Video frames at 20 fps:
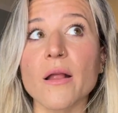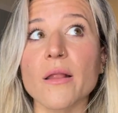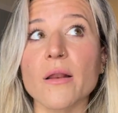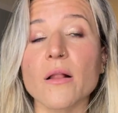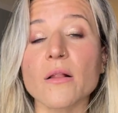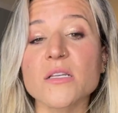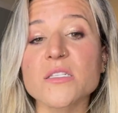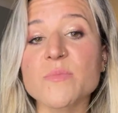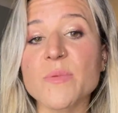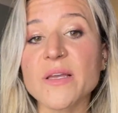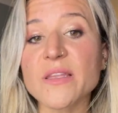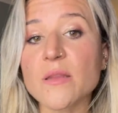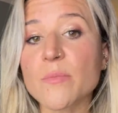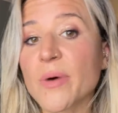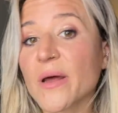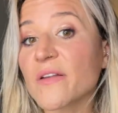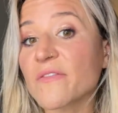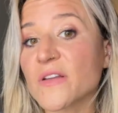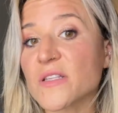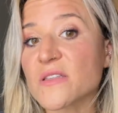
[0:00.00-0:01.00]
And I'll explain the
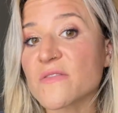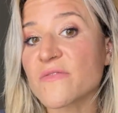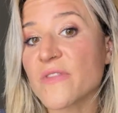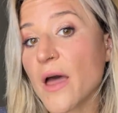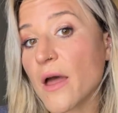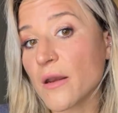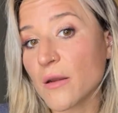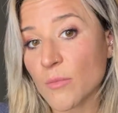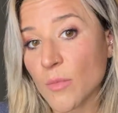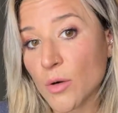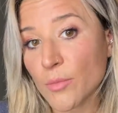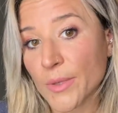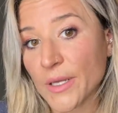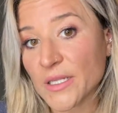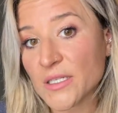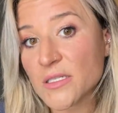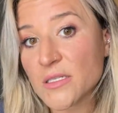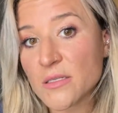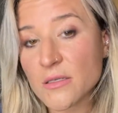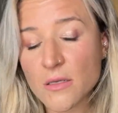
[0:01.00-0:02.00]
benefits of that in a
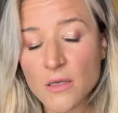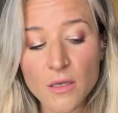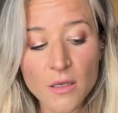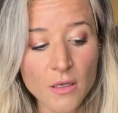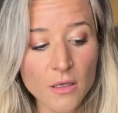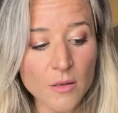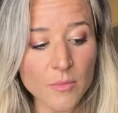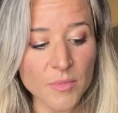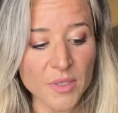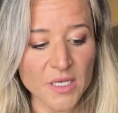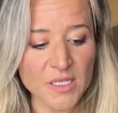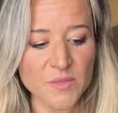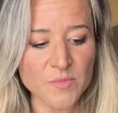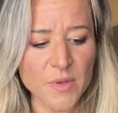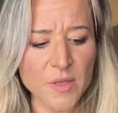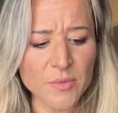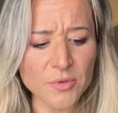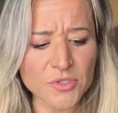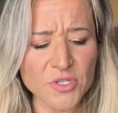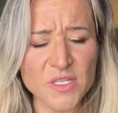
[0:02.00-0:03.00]
moment, because
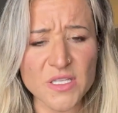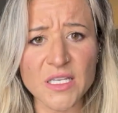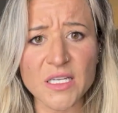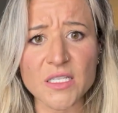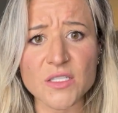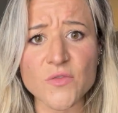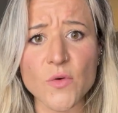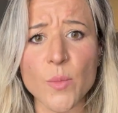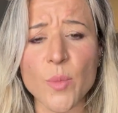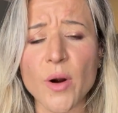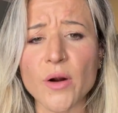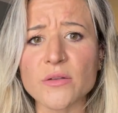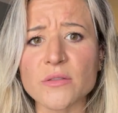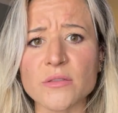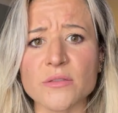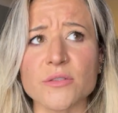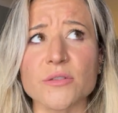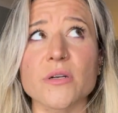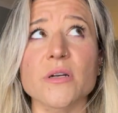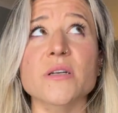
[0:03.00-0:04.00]
people just think it's for
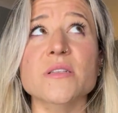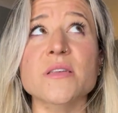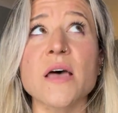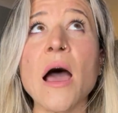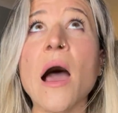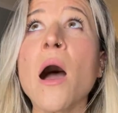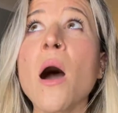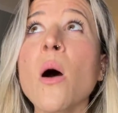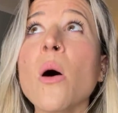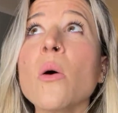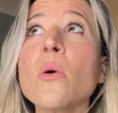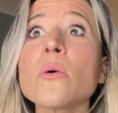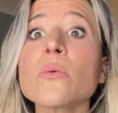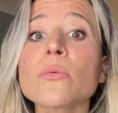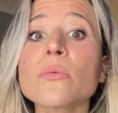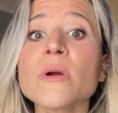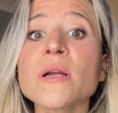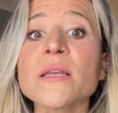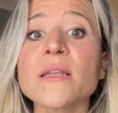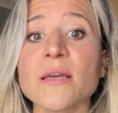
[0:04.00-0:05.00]
parlor tricks. How
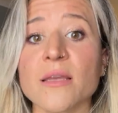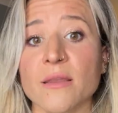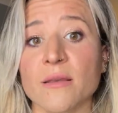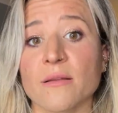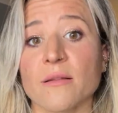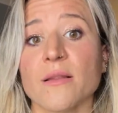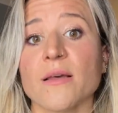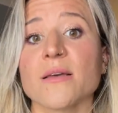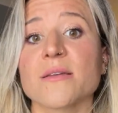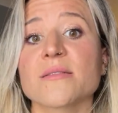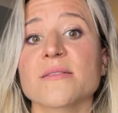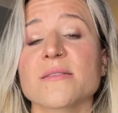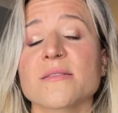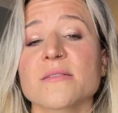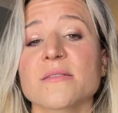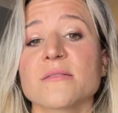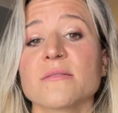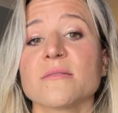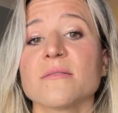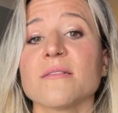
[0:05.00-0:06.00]
ridiculous.